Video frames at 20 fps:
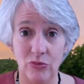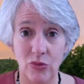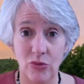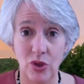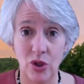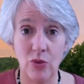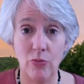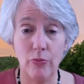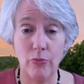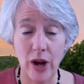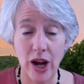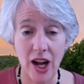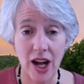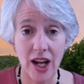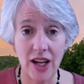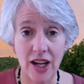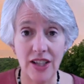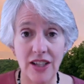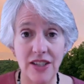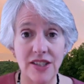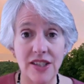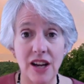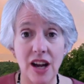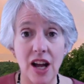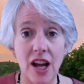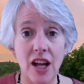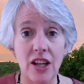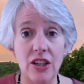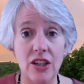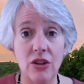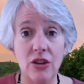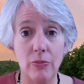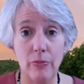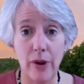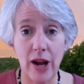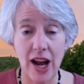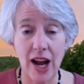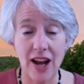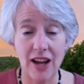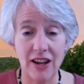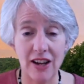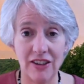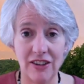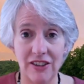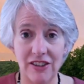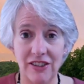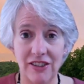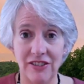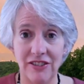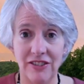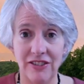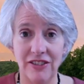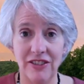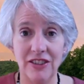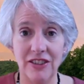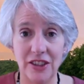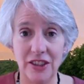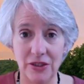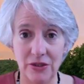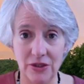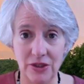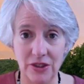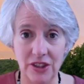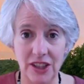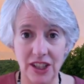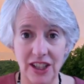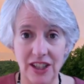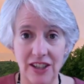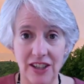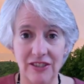Your body's got your back, literally.